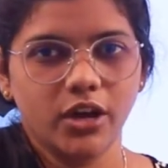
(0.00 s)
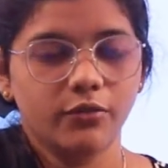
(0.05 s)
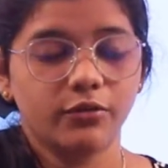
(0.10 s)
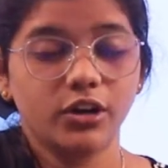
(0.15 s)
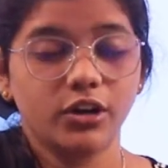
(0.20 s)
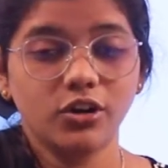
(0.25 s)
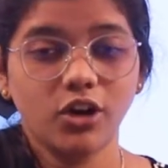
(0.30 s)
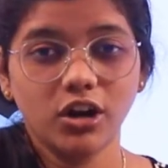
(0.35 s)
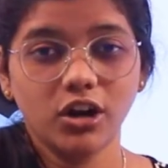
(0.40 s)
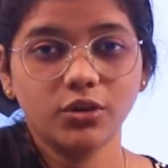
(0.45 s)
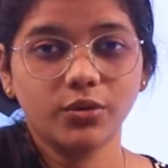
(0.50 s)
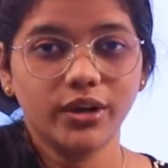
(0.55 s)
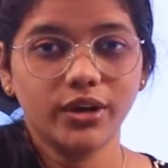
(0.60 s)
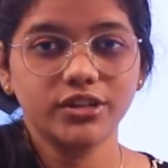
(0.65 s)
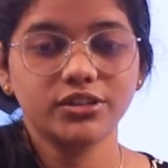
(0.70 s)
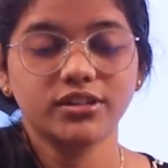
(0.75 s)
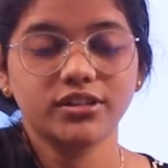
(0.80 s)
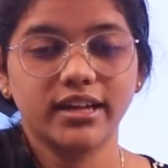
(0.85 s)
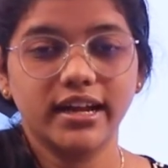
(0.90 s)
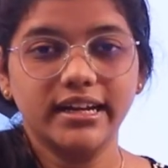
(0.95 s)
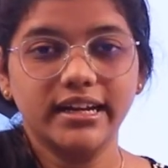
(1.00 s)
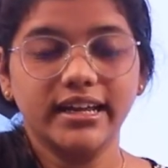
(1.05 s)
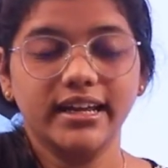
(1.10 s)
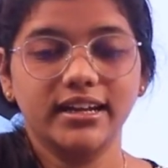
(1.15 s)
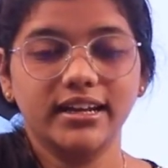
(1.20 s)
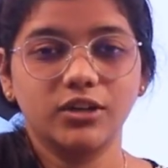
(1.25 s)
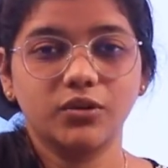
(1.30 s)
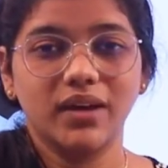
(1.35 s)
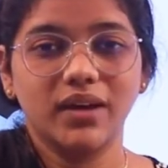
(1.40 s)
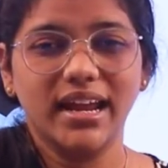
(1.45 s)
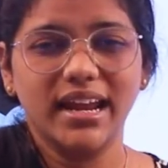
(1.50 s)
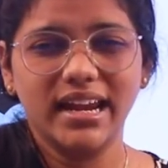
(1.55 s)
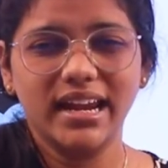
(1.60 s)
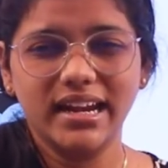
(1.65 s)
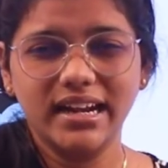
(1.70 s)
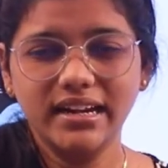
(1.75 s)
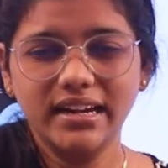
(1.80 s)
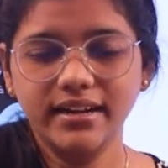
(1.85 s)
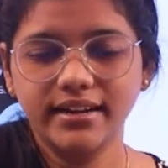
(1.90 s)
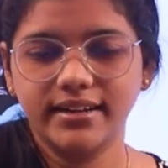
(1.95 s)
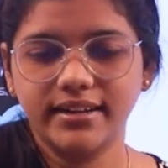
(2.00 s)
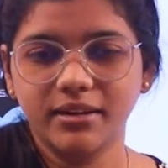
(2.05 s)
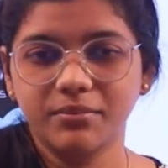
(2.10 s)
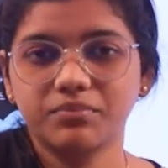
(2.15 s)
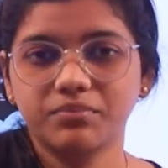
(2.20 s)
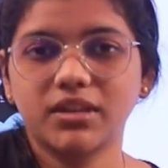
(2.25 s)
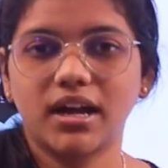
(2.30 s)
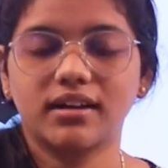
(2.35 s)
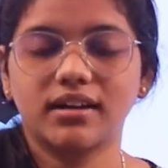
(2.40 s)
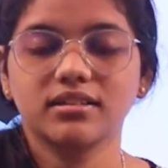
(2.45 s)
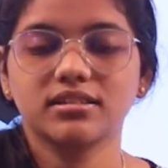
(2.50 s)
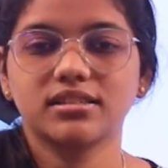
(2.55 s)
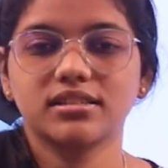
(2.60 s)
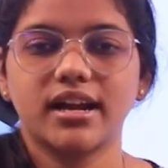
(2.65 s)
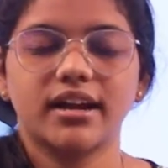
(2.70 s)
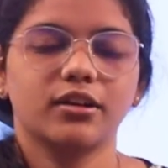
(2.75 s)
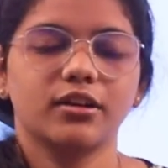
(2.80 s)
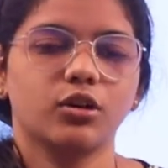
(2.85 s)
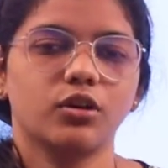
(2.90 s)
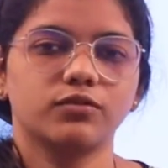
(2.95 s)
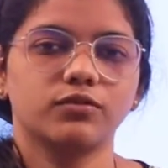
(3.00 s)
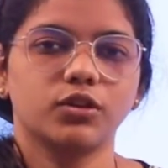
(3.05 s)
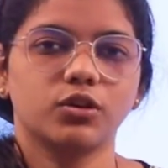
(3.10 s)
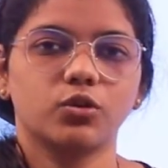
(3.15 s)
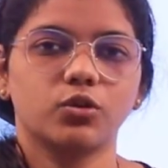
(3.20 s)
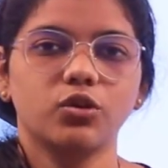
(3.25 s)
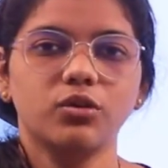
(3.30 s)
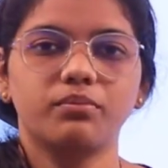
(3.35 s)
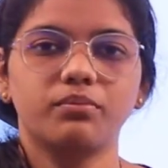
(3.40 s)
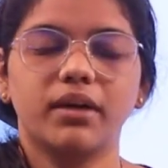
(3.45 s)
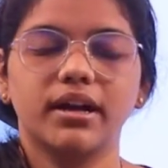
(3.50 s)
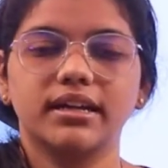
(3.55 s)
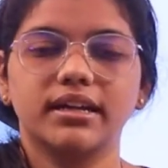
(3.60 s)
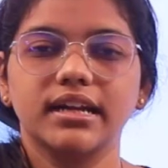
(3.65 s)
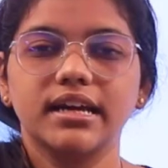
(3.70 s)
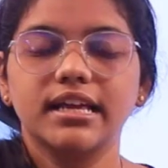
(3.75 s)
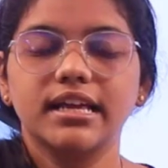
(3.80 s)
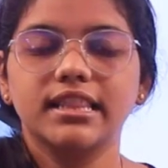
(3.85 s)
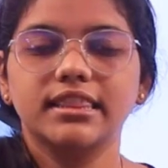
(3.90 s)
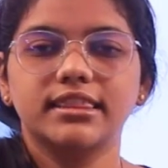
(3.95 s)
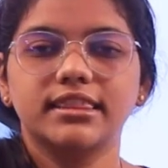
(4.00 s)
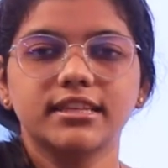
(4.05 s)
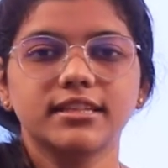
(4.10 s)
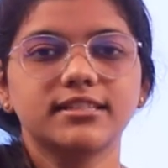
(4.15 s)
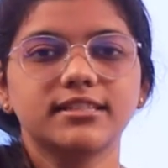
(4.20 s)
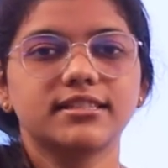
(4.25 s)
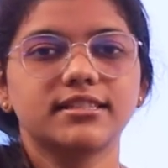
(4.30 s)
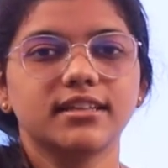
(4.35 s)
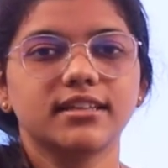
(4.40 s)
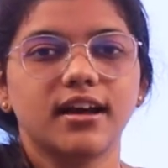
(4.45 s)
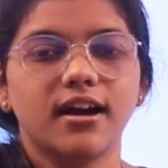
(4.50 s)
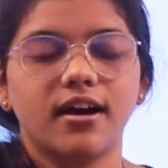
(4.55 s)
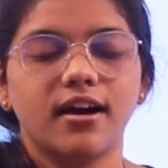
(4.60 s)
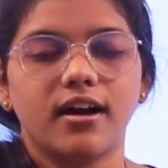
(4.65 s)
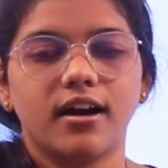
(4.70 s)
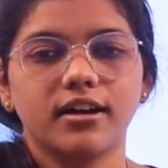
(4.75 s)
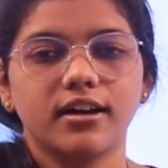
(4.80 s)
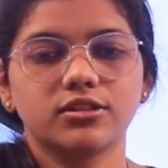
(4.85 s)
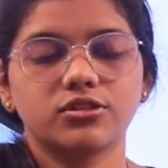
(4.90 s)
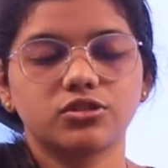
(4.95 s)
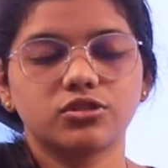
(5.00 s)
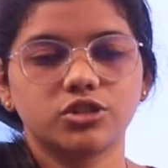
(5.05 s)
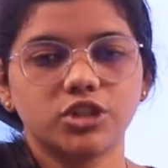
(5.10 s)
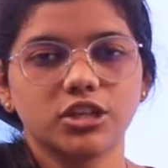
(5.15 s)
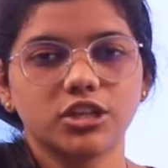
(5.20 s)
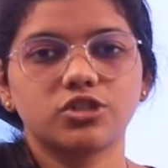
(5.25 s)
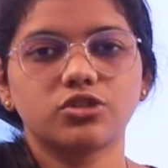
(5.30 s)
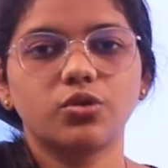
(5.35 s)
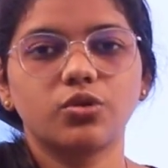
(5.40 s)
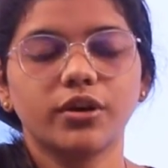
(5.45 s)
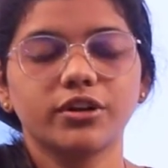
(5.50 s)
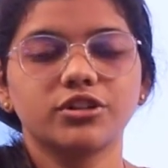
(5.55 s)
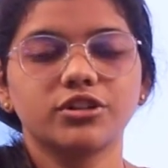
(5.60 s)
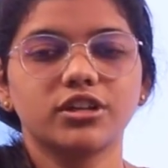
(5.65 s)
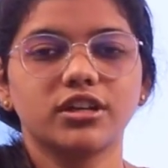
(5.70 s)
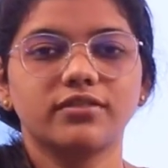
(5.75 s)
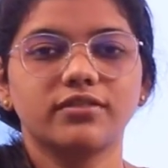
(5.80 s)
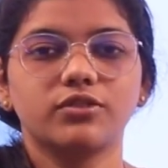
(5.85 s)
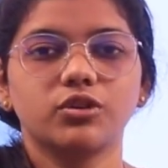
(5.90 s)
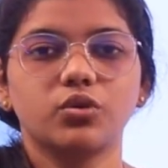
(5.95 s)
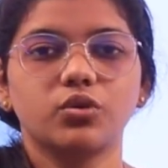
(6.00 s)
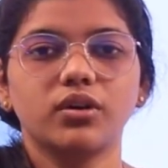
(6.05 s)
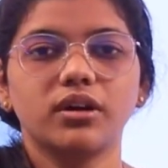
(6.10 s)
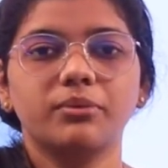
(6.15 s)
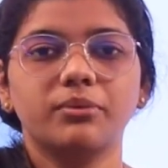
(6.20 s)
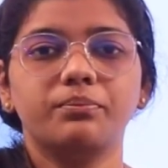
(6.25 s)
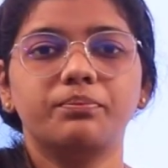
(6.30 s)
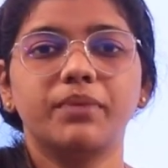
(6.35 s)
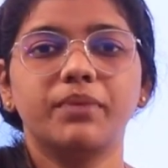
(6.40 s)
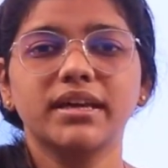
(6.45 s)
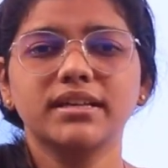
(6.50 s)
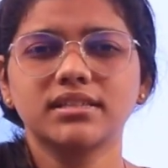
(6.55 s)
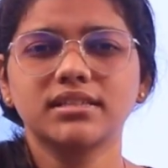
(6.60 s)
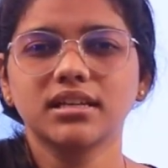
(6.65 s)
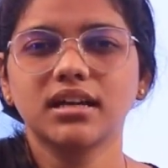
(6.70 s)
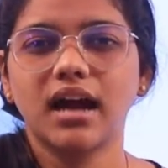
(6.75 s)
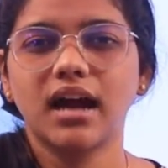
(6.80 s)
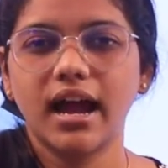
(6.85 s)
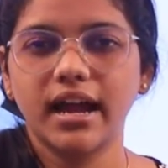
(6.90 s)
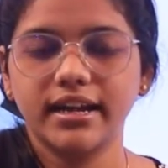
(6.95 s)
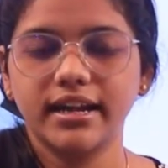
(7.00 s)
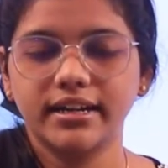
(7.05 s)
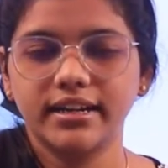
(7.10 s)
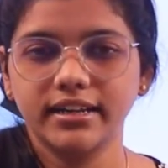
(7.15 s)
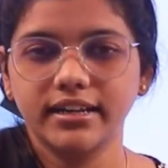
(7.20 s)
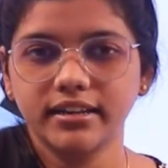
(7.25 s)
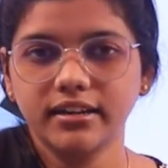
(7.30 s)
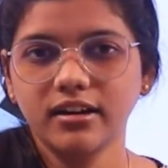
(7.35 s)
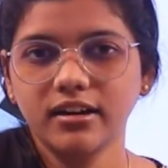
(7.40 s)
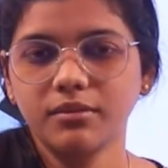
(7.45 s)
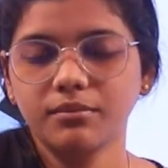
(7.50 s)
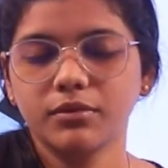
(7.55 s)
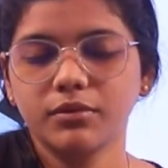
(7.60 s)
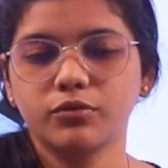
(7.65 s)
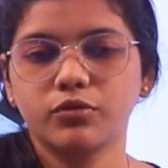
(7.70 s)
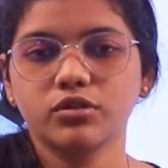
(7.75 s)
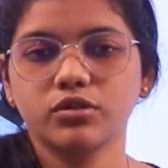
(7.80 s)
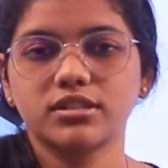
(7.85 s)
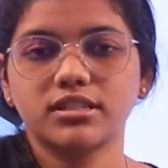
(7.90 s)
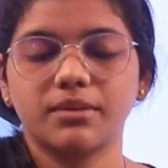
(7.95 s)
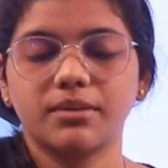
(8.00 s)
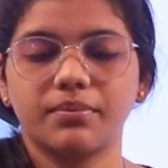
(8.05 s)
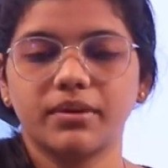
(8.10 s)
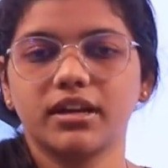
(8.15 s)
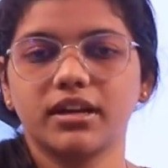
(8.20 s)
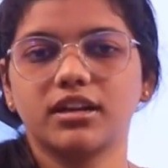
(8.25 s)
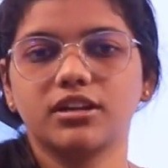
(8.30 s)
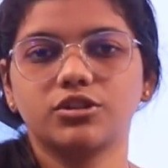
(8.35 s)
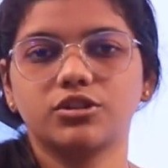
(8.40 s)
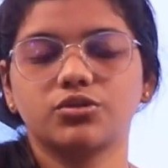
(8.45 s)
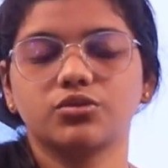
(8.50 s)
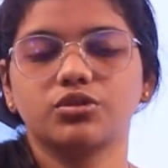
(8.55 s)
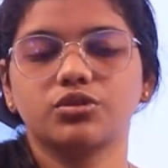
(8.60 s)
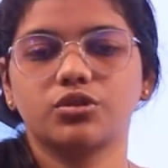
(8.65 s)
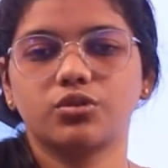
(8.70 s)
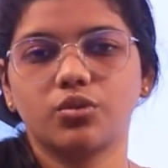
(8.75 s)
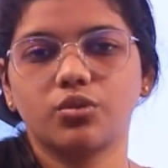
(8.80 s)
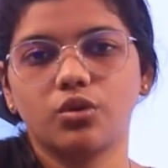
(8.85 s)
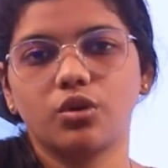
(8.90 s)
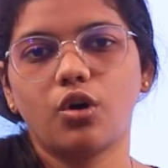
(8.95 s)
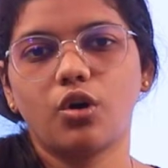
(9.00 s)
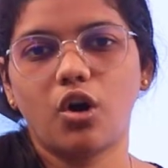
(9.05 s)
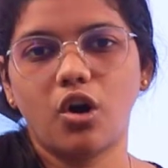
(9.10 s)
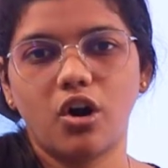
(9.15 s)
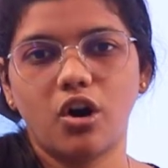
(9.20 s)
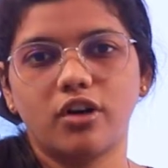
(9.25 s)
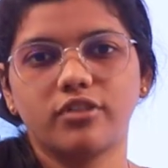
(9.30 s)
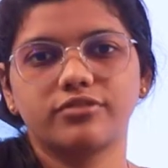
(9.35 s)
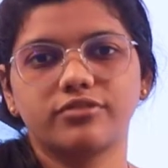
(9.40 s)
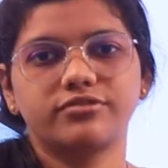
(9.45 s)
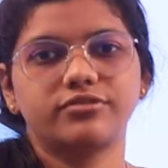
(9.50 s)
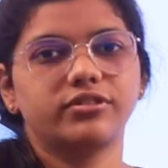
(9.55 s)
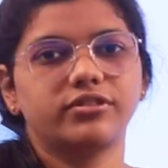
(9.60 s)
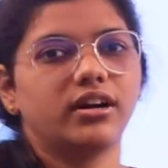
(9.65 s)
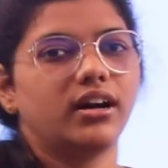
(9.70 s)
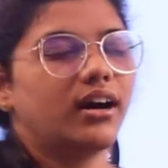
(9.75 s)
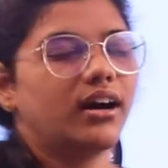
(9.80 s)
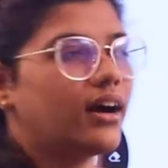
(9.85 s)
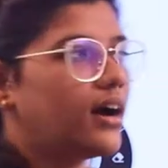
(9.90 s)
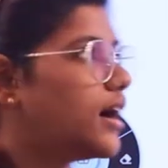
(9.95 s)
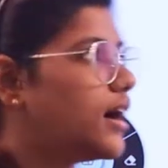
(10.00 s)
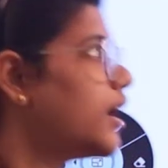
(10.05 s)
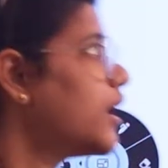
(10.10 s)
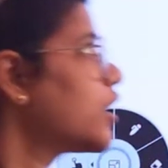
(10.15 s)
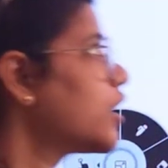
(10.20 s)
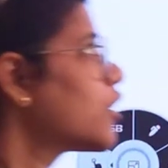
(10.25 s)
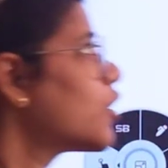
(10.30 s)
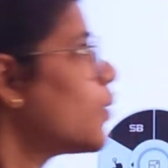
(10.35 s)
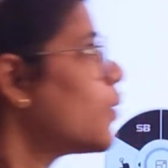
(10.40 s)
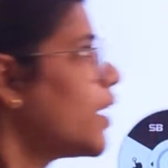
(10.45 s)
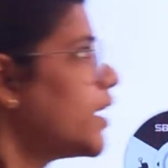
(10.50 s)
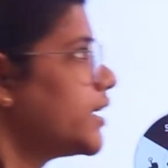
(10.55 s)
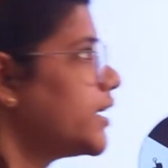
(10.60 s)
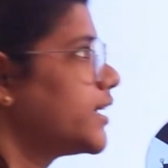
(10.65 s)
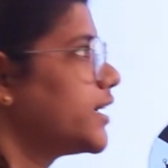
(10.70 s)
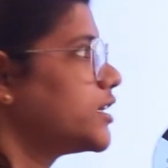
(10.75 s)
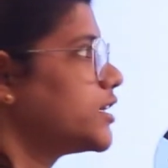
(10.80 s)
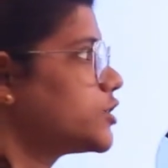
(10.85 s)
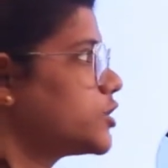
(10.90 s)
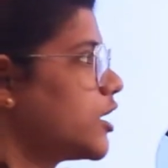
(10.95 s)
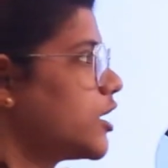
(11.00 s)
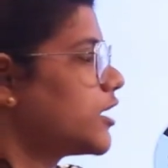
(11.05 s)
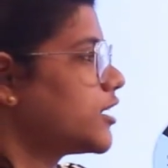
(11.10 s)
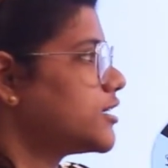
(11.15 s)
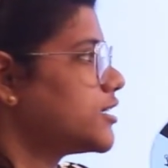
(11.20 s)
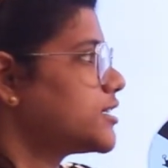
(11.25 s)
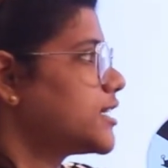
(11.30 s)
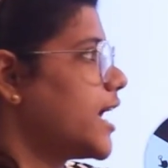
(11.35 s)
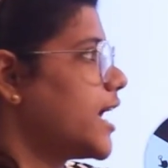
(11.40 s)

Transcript: We are not going to get into in-depth understanding of the role, but this is just going to give you a basic idea before stepping into the role of a Quality Assurance